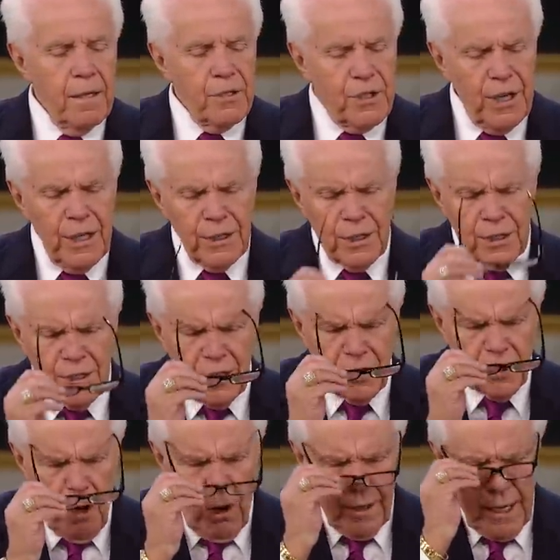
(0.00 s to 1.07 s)
Jesus
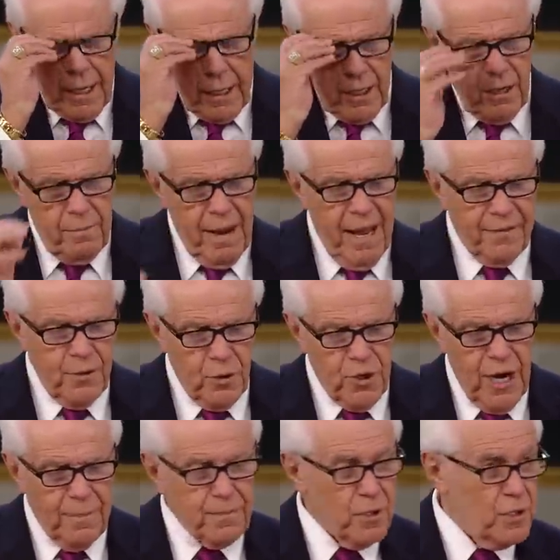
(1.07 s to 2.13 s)
is talking here in Matthew
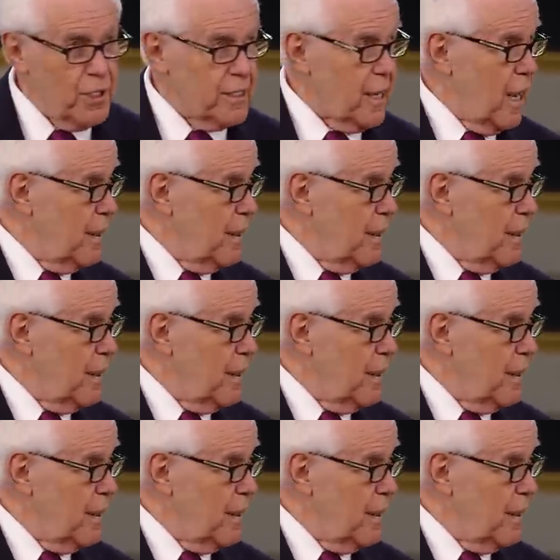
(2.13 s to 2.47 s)
chapter 6.